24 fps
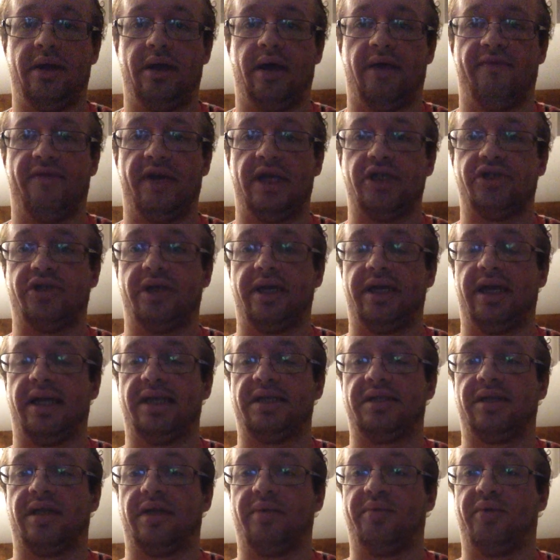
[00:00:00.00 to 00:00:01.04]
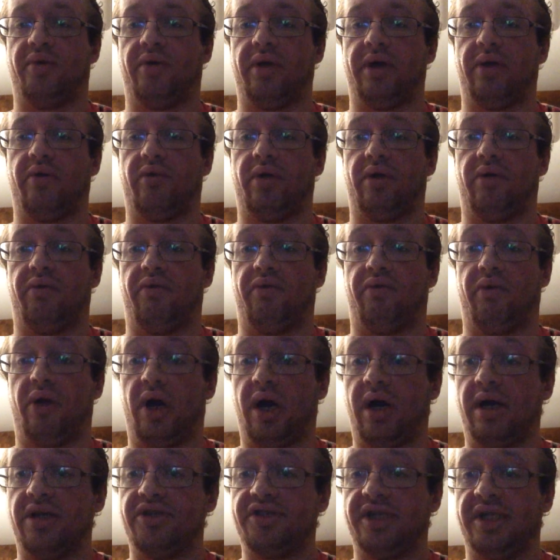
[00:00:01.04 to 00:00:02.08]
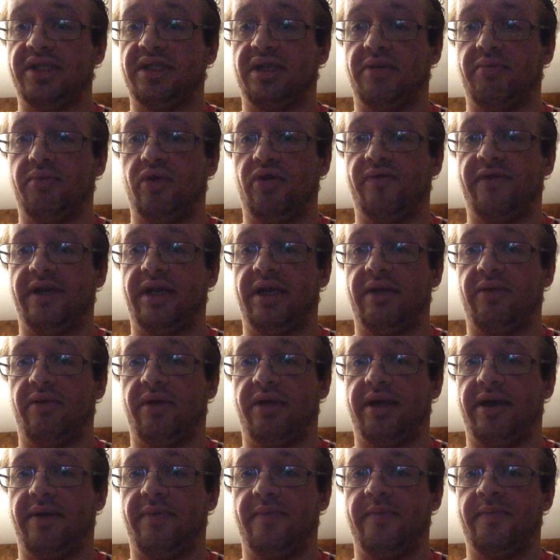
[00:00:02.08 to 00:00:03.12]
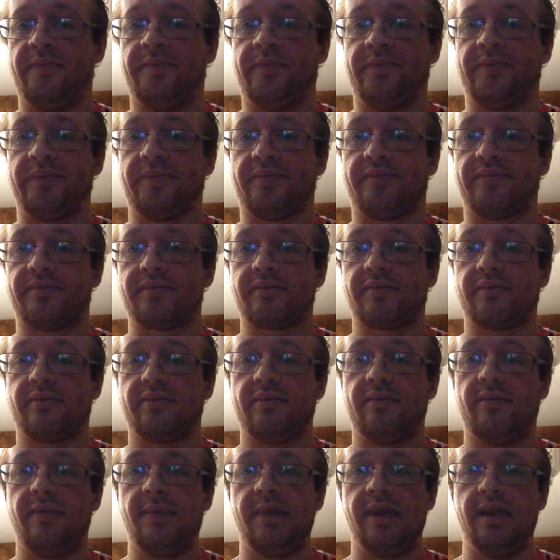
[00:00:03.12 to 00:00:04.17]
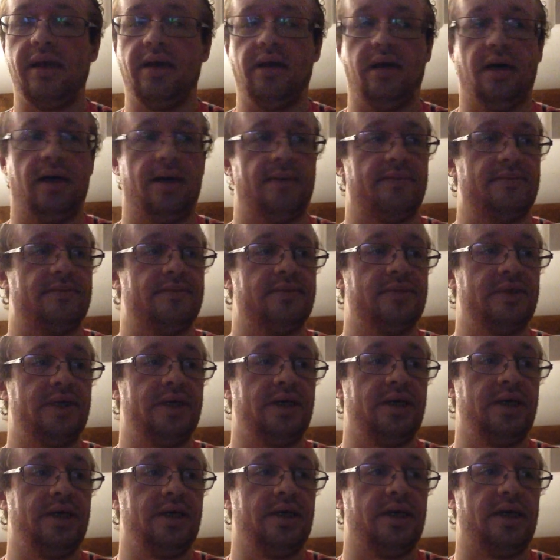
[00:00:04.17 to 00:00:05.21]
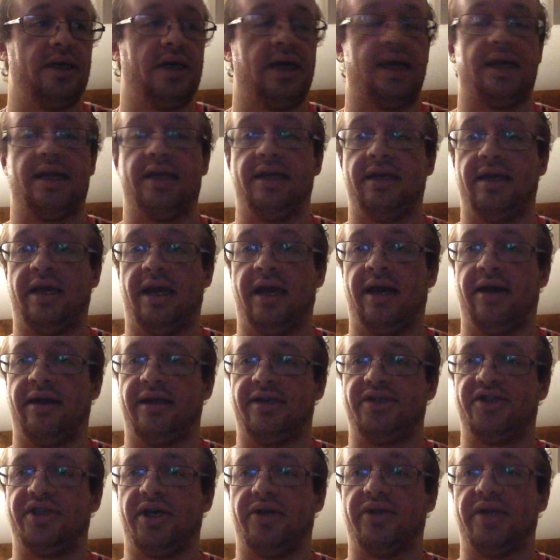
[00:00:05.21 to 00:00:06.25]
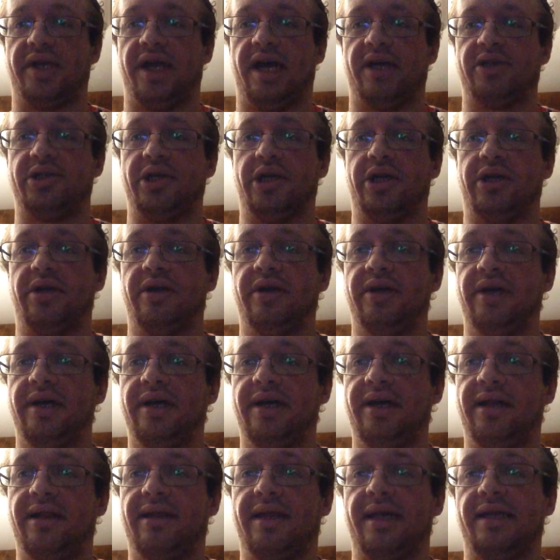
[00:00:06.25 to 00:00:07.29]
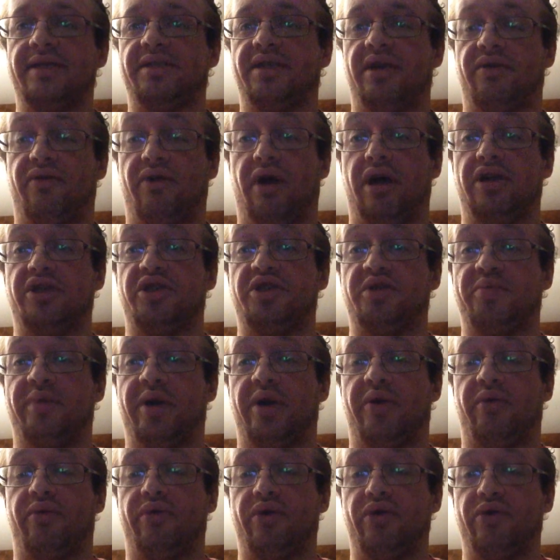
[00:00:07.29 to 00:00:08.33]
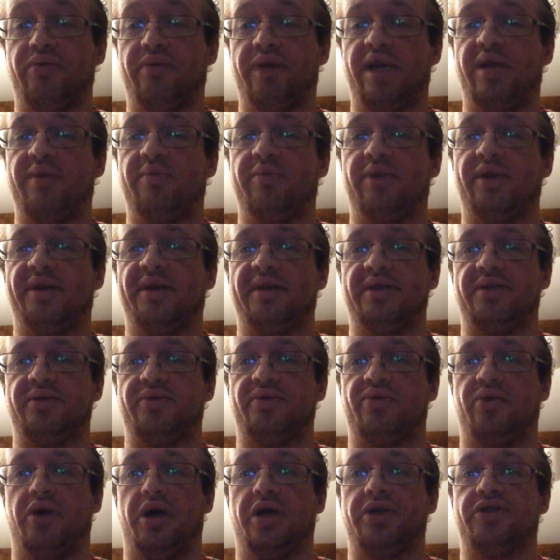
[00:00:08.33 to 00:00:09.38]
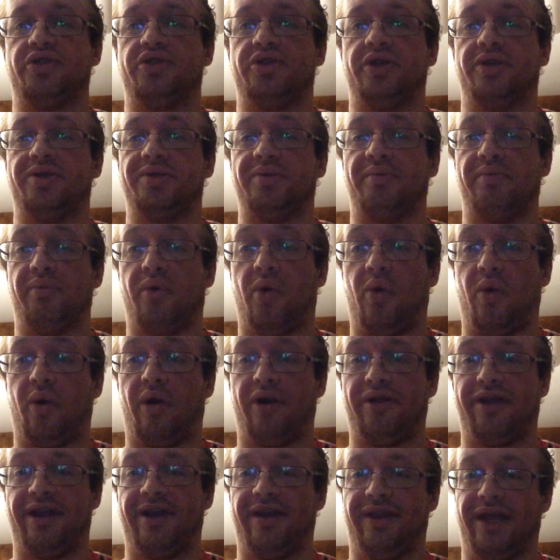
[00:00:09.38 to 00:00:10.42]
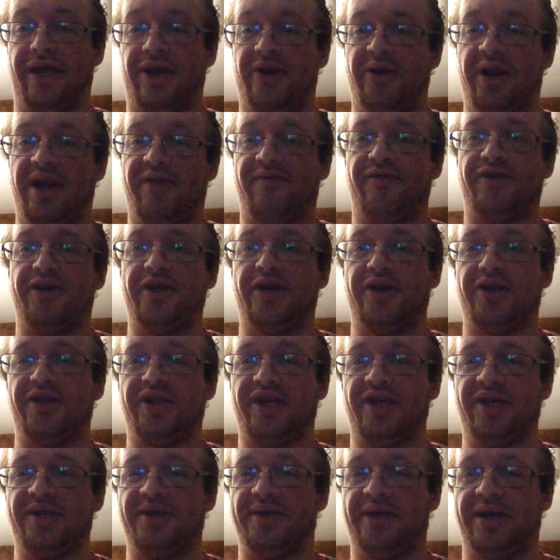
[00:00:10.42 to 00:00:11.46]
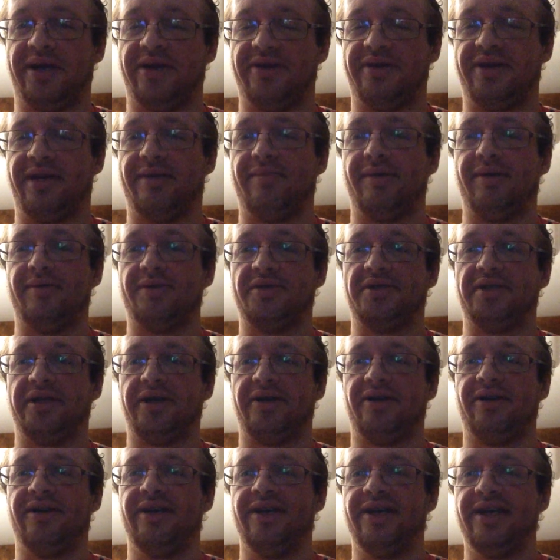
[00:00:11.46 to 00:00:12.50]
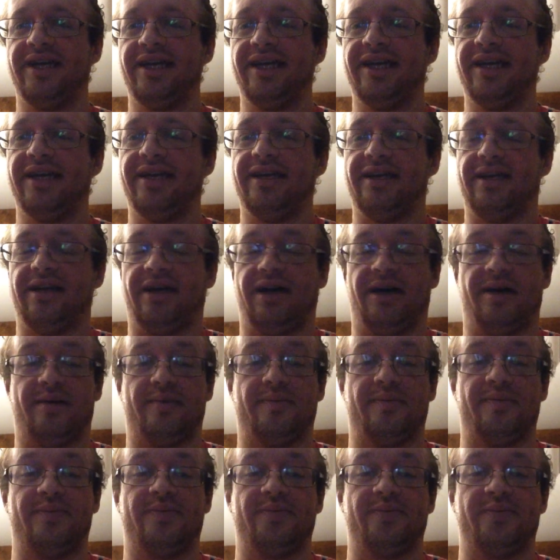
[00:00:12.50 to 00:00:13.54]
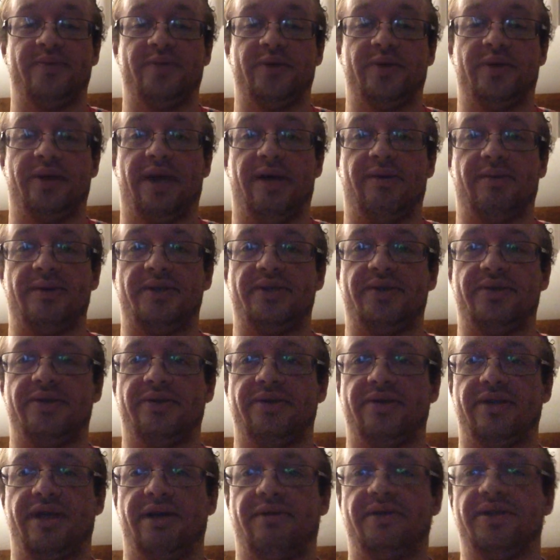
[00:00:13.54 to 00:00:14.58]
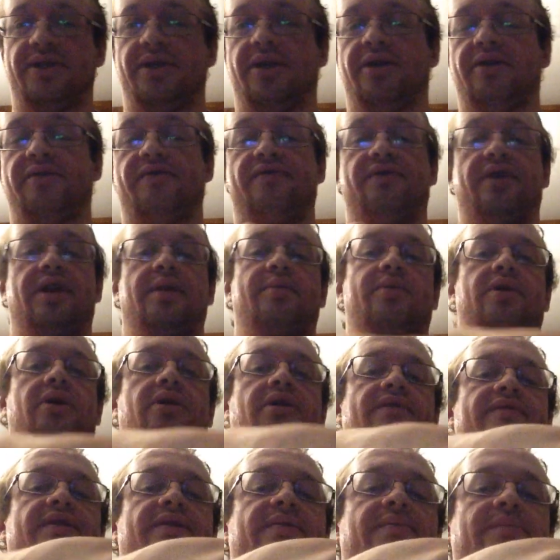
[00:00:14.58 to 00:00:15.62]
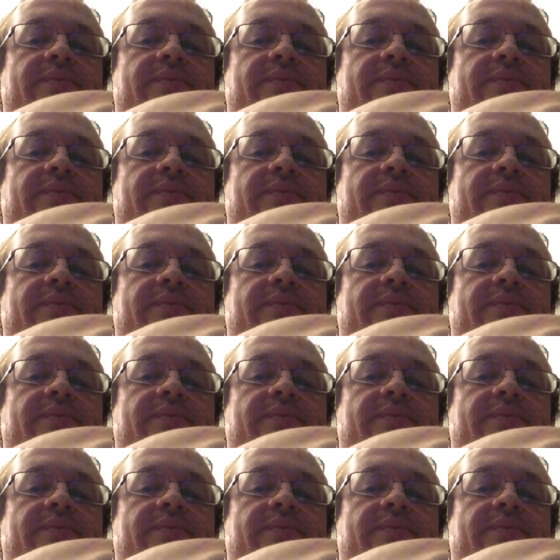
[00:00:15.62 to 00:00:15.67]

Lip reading: Eventually it gets to the point where Raj ends up moving in with him. And Sheldon actually thinks that Raj is a better roommate because Raj does more than Leonard ever did in the entire time he was there. So that was another funny part of it.